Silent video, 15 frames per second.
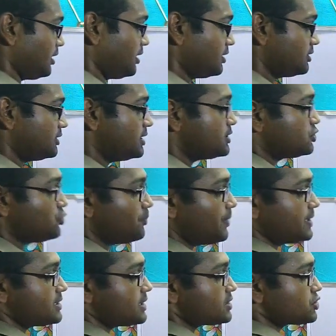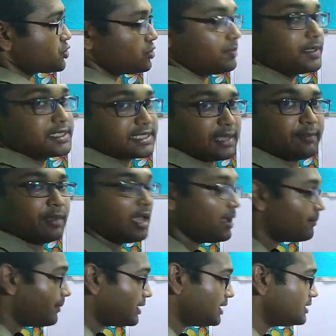These two bases should be same,
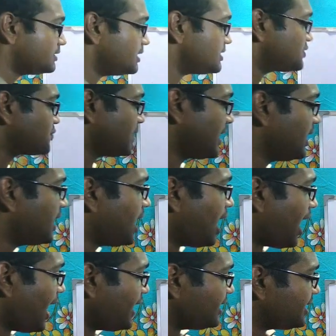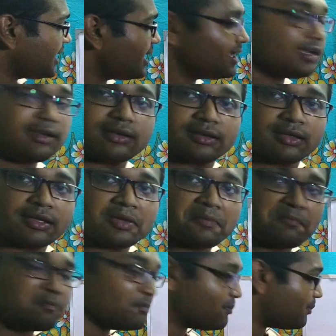but in this way I can
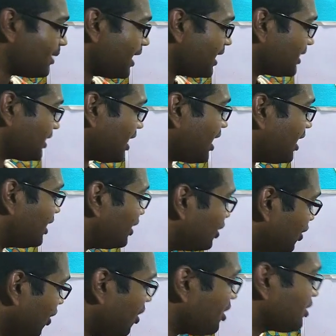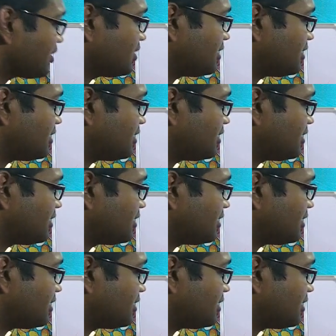make a log,